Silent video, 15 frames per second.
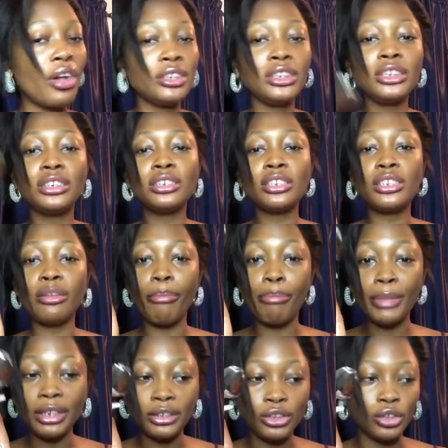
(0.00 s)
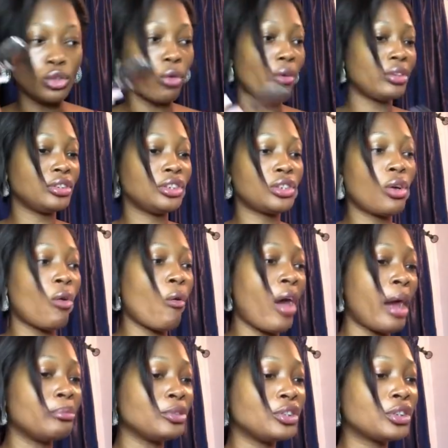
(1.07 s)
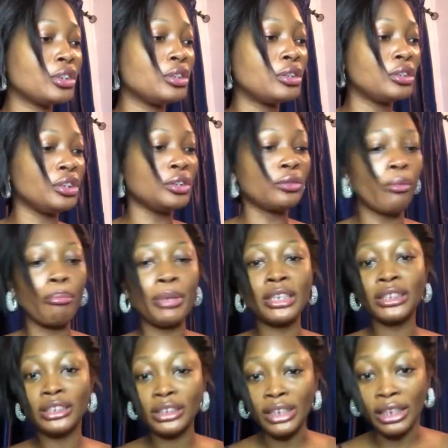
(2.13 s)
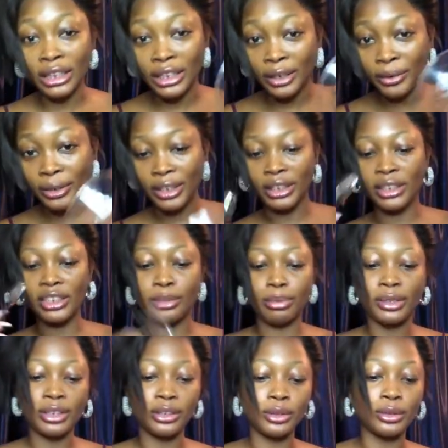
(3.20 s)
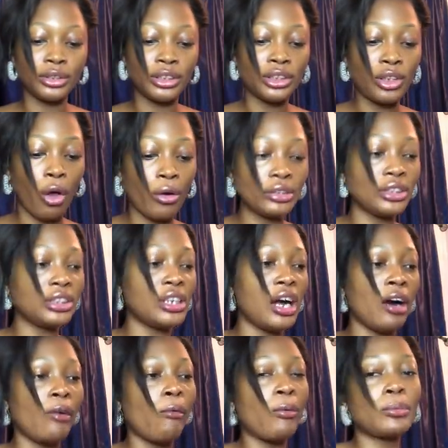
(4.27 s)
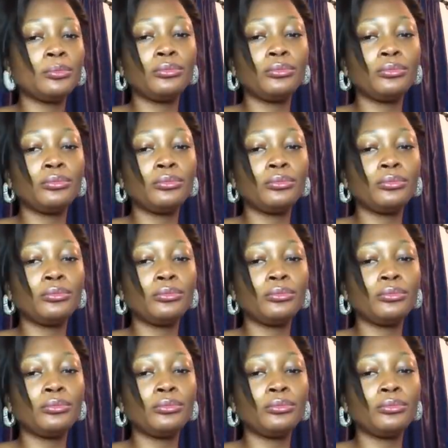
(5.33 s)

into the mixture. So I'm just gonna, you know, mix a little in this place. So this honey, now